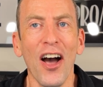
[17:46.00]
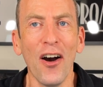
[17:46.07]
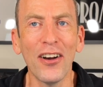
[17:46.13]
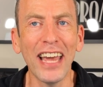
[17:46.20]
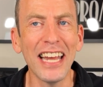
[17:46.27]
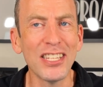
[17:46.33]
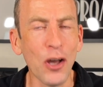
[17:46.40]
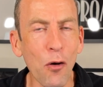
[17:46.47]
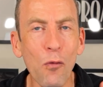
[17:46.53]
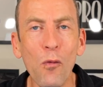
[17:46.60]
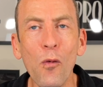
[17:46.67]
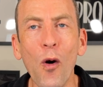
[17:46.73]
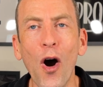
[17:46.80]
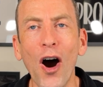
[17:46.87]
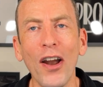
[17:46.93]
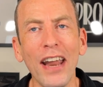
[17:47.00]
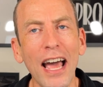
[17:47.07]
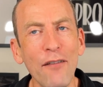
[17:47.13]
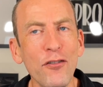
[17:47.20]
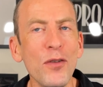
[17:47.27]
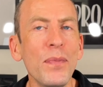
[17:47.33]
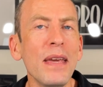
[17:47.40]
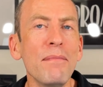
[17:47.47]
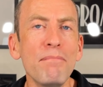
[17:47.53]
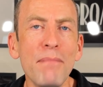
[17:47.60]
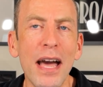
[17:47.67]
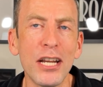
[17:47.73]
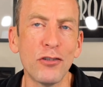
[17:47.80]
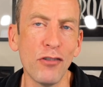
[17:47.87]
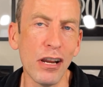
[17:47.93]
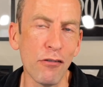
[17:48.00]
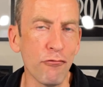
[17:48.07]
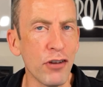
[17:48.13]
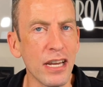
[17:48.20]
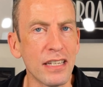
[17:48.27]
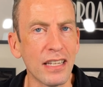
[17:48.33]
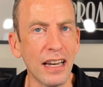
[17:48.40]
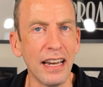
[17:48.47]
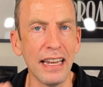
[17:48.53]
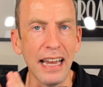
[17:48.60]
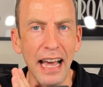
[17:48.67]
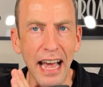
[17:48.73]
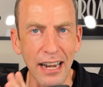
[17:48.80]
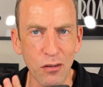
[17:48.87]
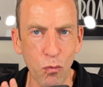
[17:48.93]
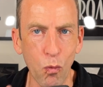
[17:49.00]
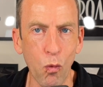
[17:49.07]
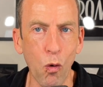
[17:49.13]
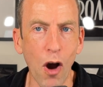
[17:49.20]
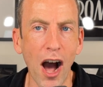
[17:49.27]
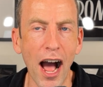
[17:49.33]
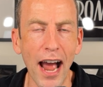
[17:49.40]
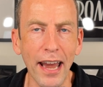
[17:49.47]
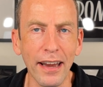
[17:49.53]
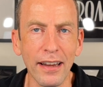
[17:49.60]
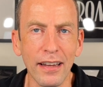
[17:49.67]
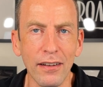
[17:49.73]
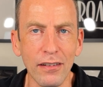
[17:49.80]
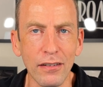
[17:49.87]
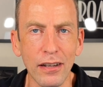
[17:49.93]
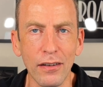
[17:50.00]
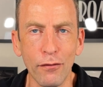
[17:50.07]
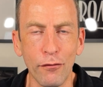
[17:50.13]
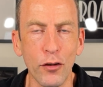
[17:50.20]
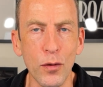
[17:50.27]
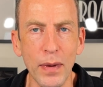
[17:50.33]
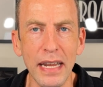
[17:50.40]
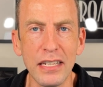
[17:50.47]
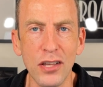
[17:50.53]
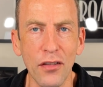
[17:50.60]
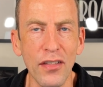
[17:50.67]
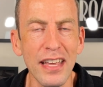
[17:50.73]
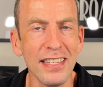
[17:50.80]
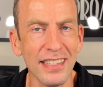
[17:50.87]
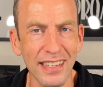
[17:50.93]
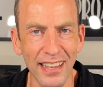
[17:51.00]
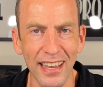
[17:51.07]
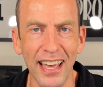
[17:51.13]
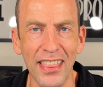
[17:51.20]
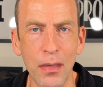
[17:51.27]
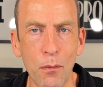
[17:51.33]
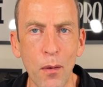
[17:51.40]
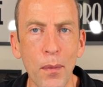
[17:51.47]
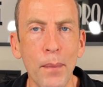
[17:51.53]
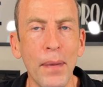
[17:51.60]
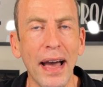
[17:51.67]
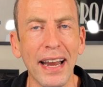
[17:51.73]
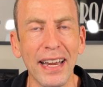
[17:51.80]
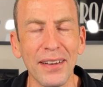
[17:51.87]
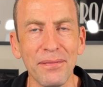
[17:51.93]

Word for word: okay, so what have you been measuring recently and why? A few minutes on this, and then we'll be back.